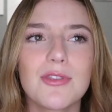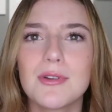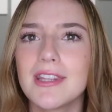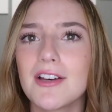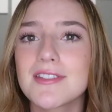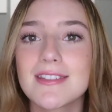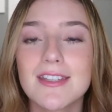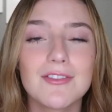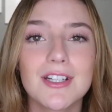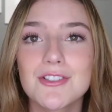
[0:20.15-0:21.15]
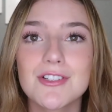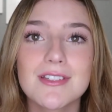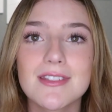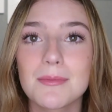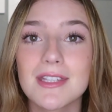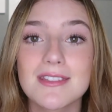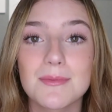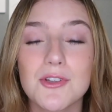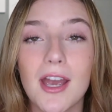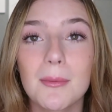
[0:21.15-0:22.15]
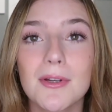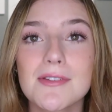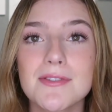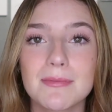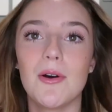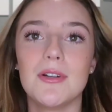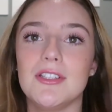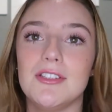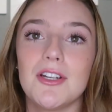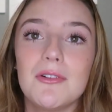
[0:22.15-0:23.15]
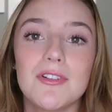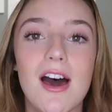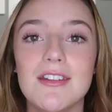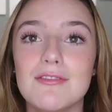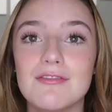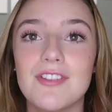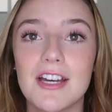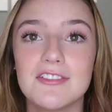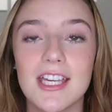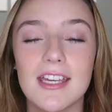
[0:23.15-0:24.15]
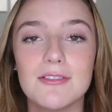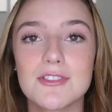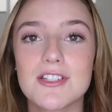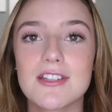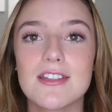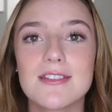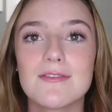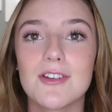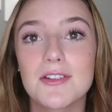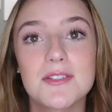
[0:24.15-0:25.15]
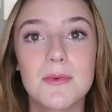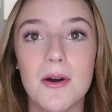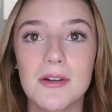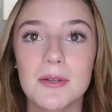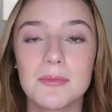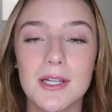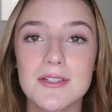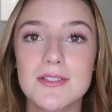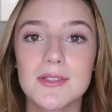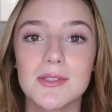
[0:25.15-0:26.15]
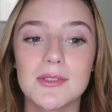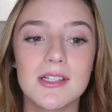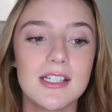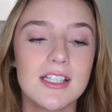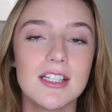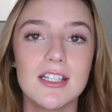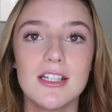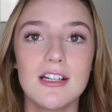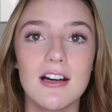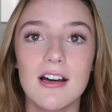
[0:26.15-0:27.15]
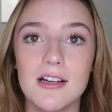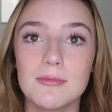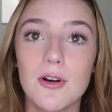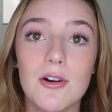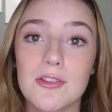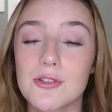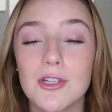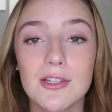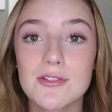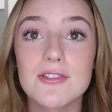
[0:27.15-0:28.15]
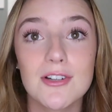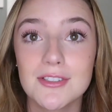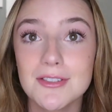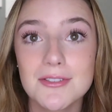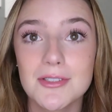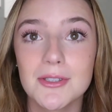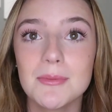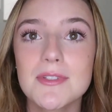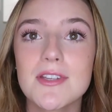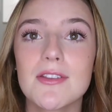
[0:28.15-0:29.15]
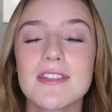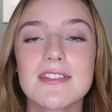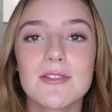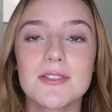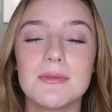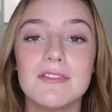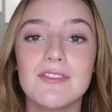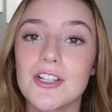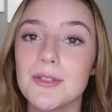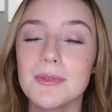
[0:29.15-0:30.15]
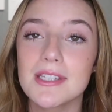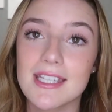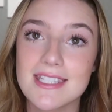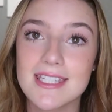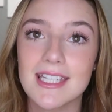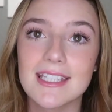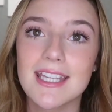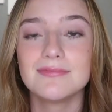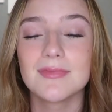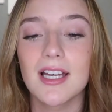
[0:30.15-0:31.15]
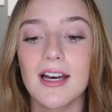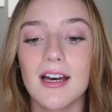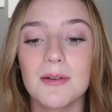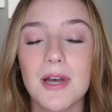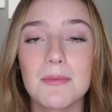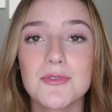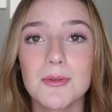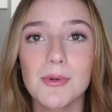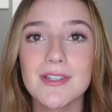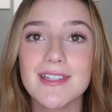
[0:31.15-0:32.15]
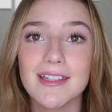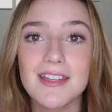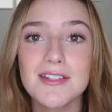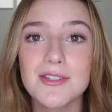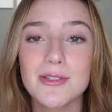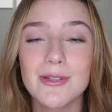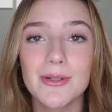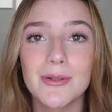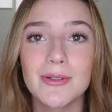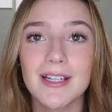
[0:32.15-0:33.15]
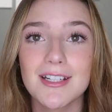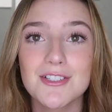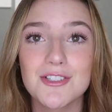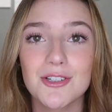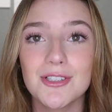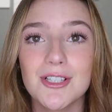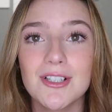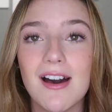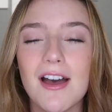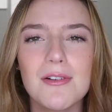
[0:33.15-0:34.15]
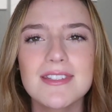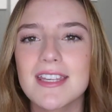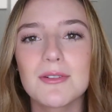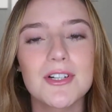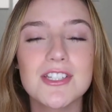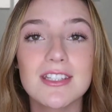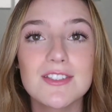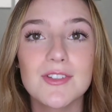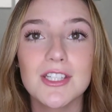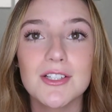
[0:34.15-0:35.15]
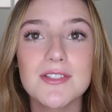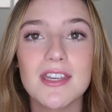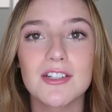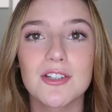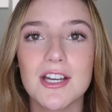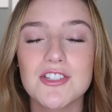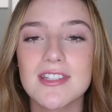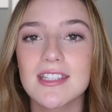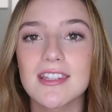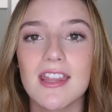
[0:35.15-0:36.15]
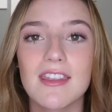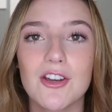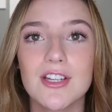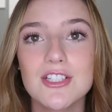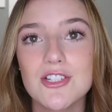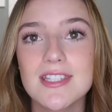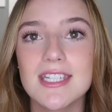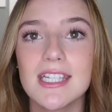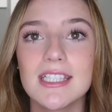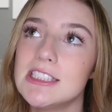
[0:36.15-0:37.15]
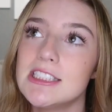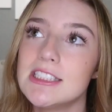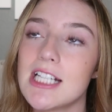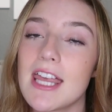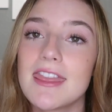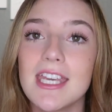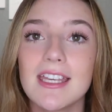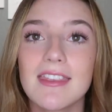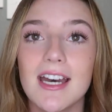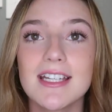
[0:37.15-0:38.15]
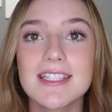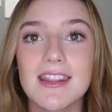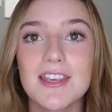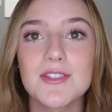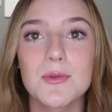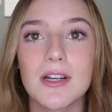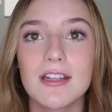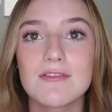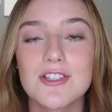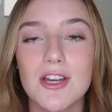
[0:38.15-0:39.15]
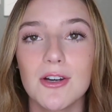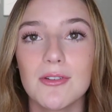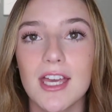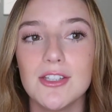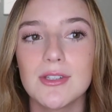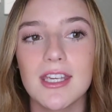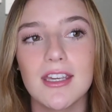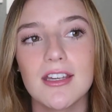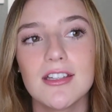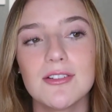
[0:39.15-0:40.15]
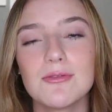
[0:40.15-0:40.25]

3,700 something subscribers, so you know, not even 5k, which is very small compared to all the creators on YouTube. So this is going to be very realistic. I'm super excited to kind of show y'all. I always like watching these videos. I don't know, I just think that they are interesting. I think that this will kind of show that you can't